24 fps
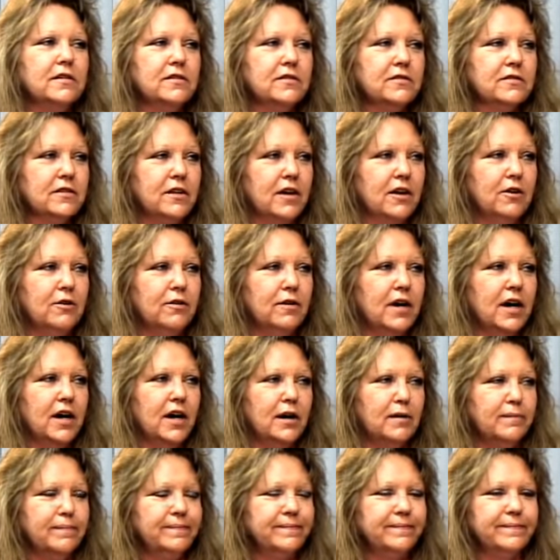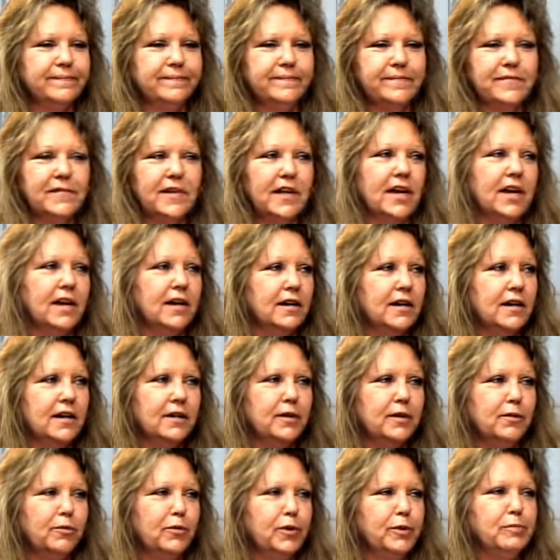so, um, yeah,
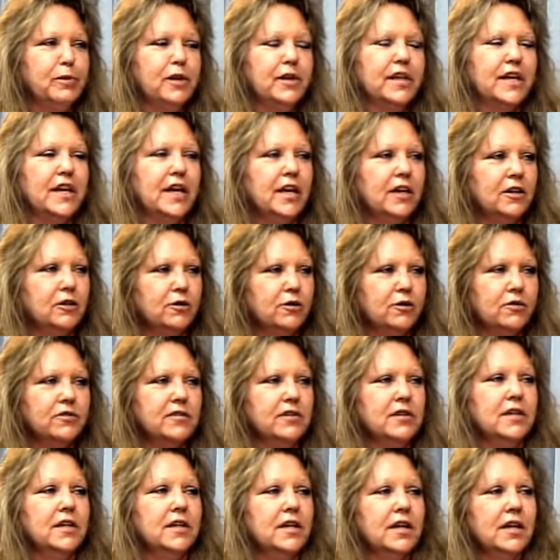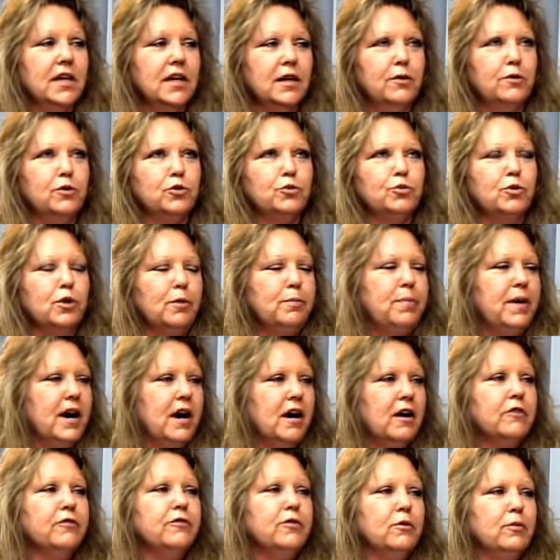and we put candles, and it was real
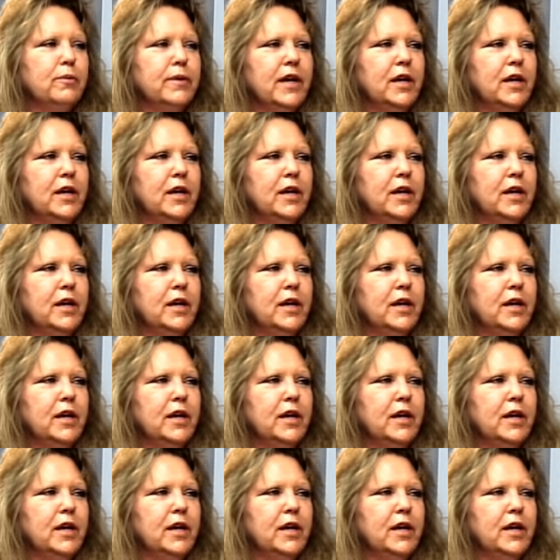powerful.